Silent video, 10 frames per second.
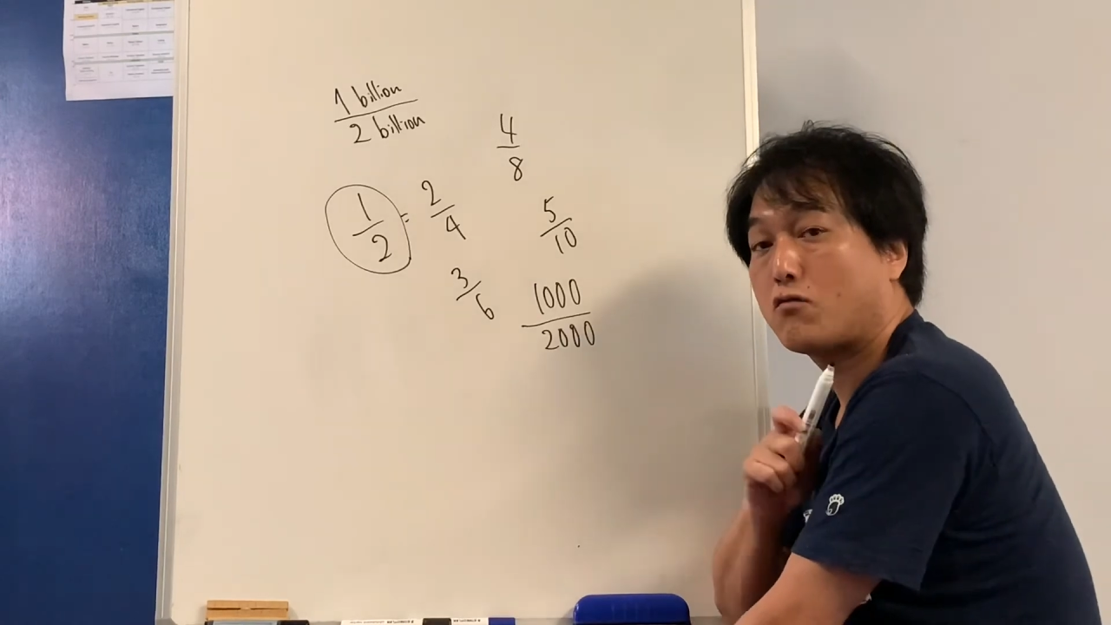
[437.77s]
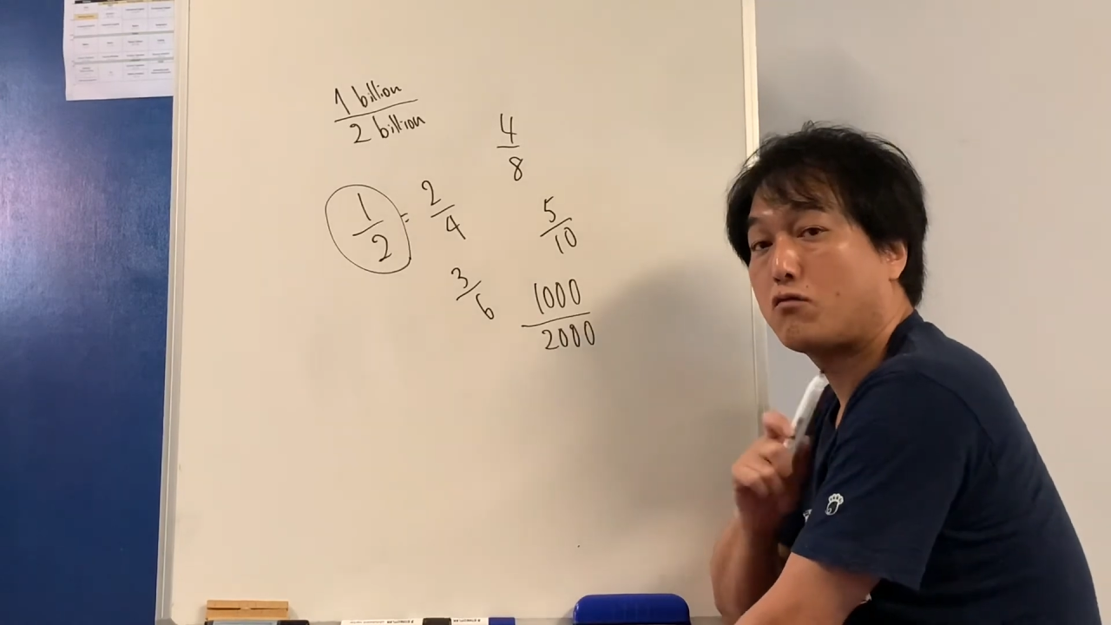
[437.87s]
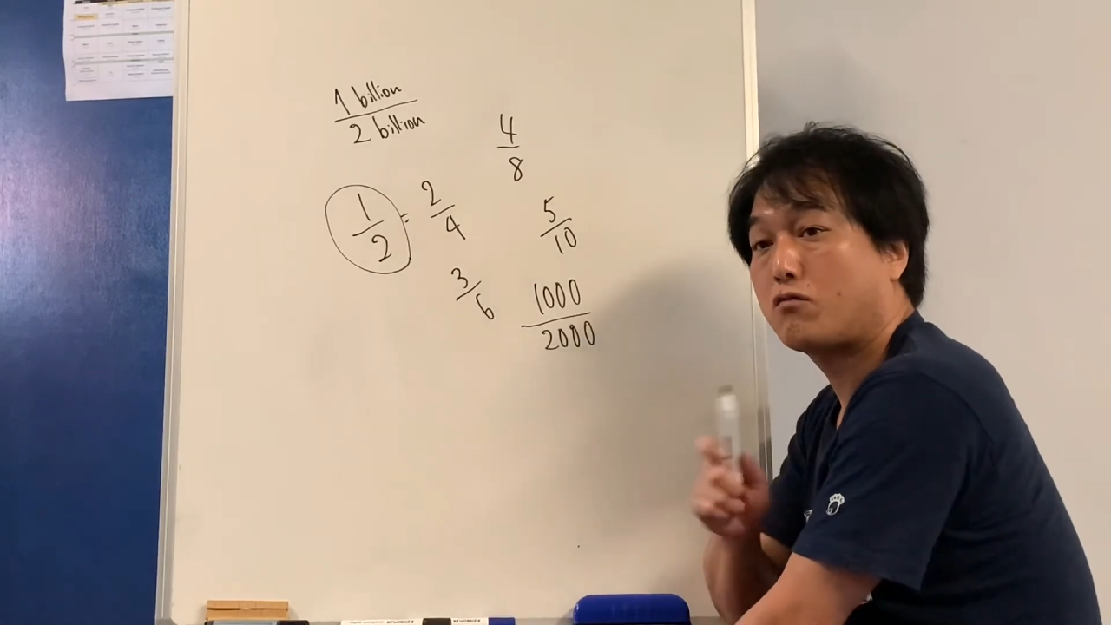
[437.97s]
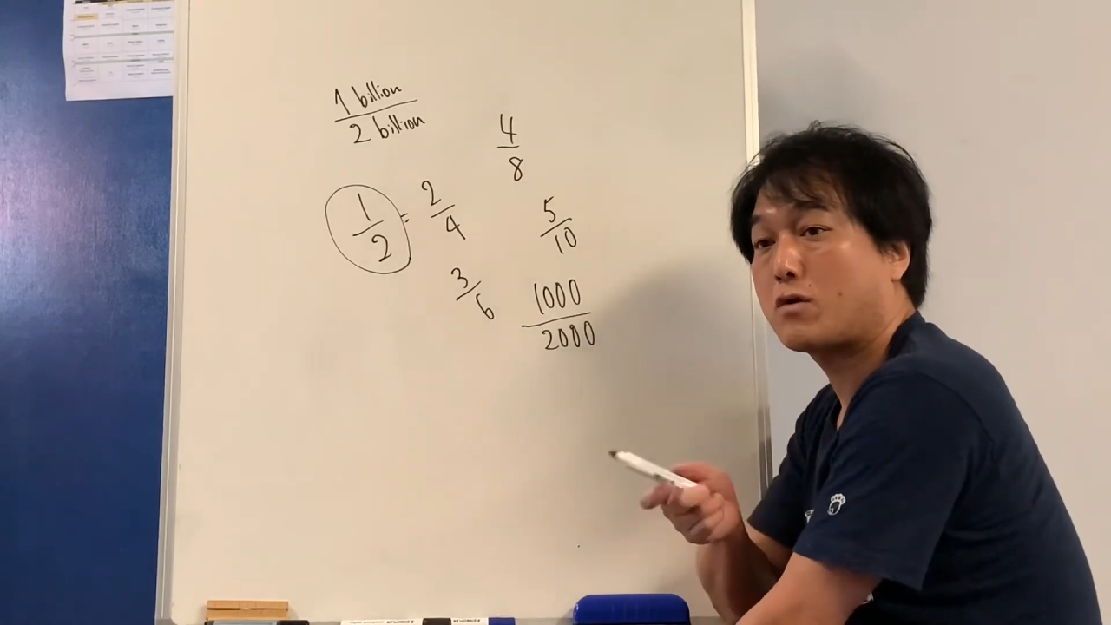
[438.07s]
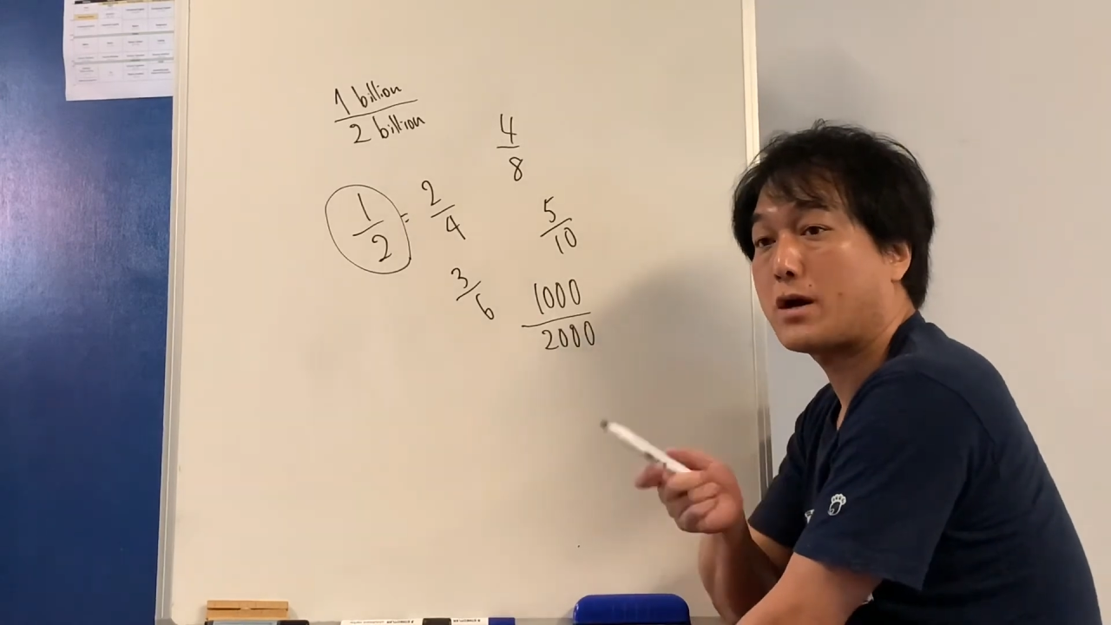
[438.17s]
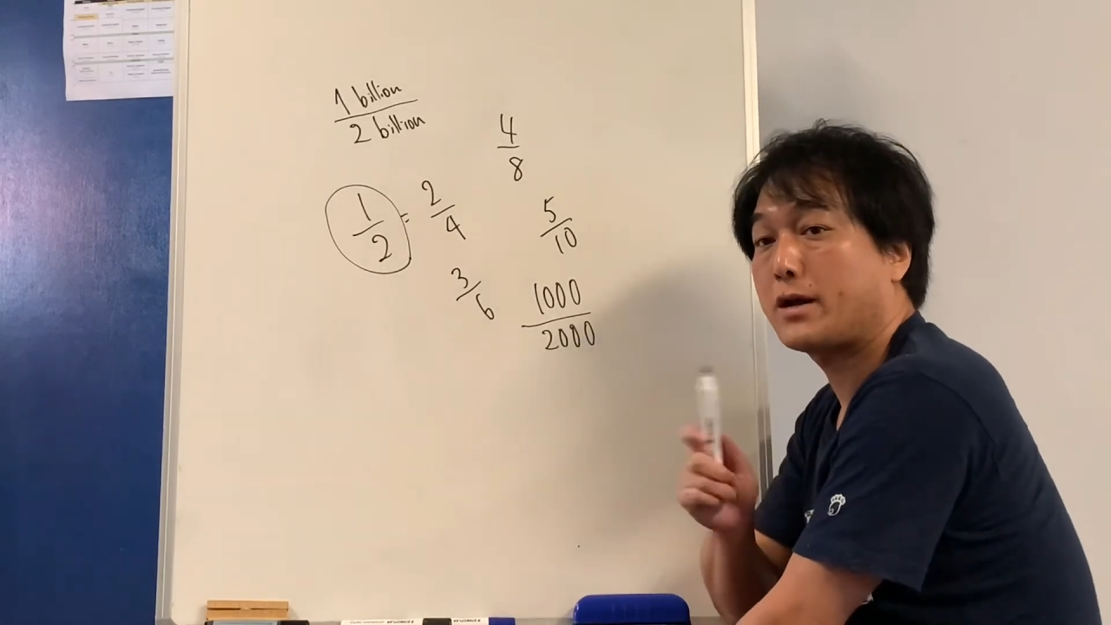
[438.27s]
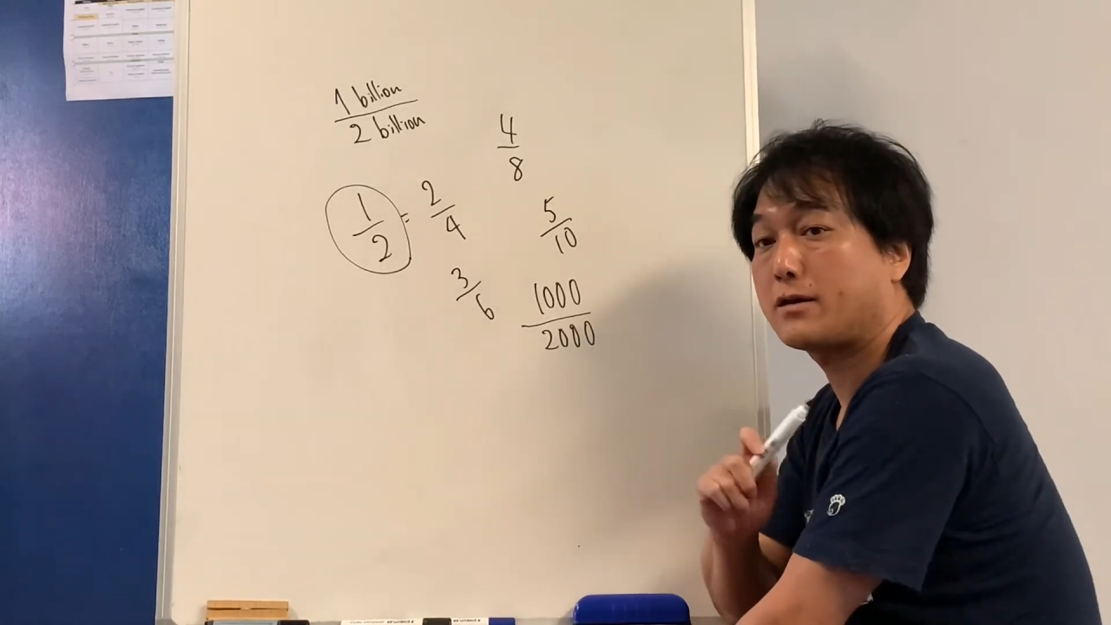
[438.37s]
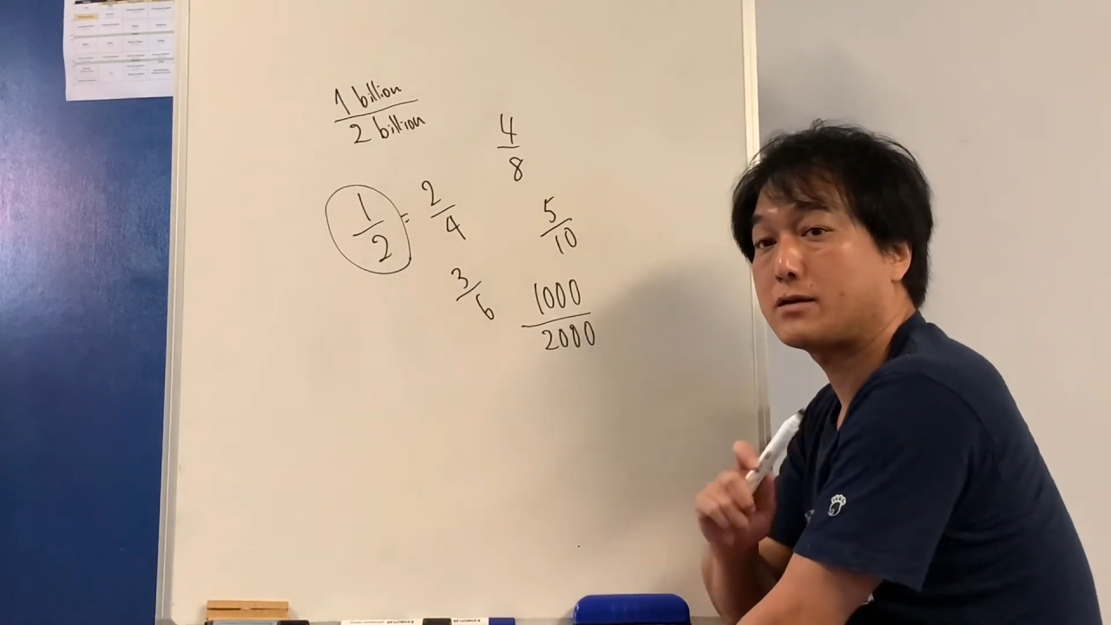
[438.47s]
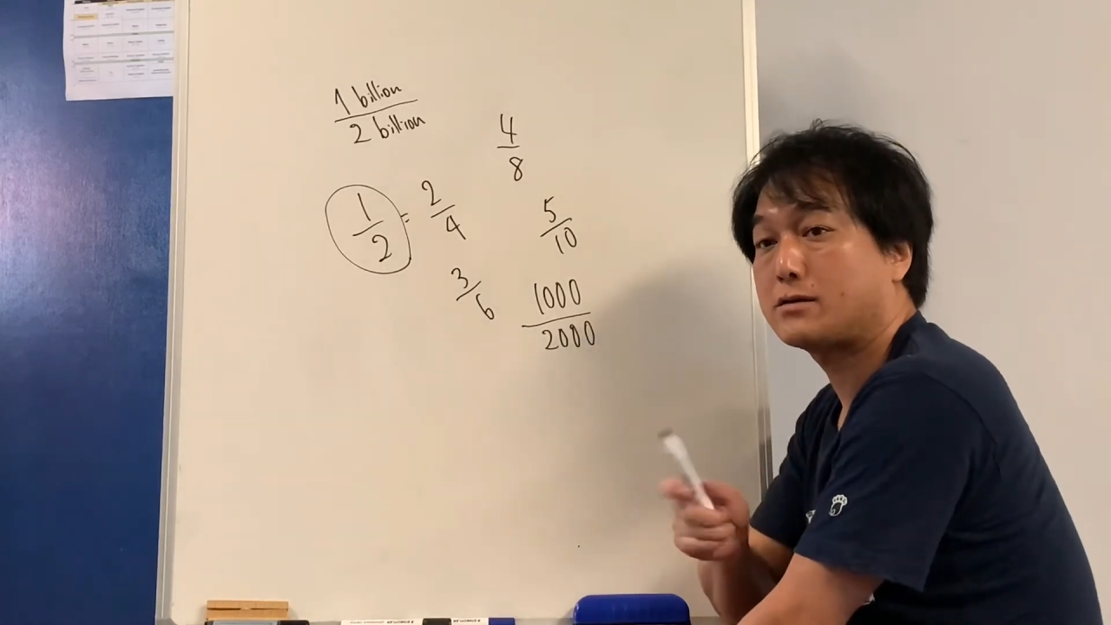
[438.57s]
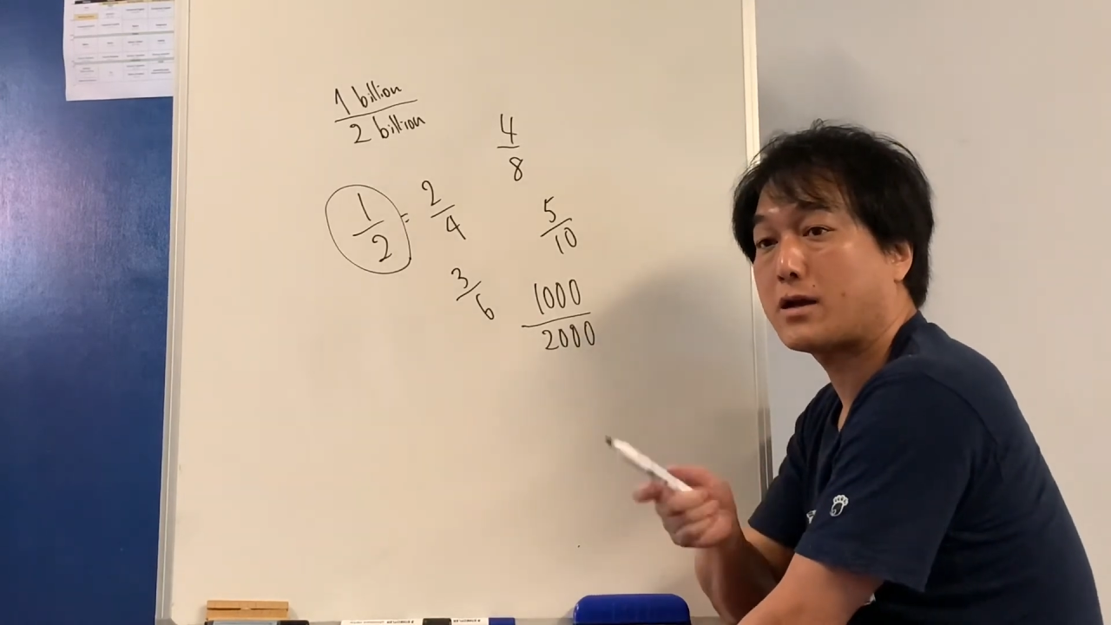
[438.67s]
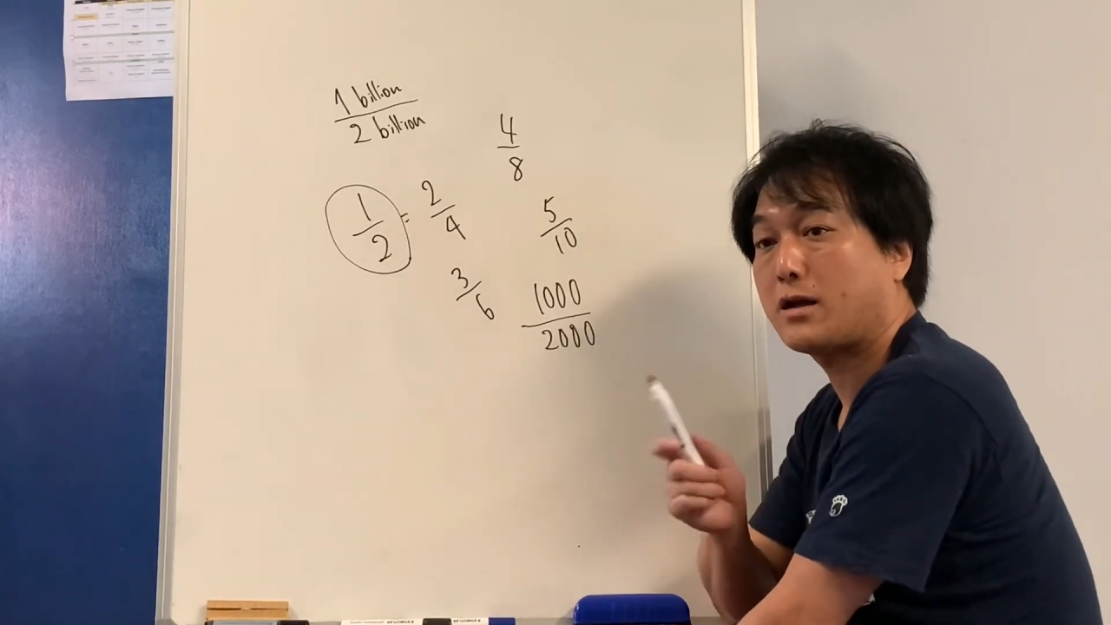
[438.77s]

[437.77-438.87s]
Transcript: write, say,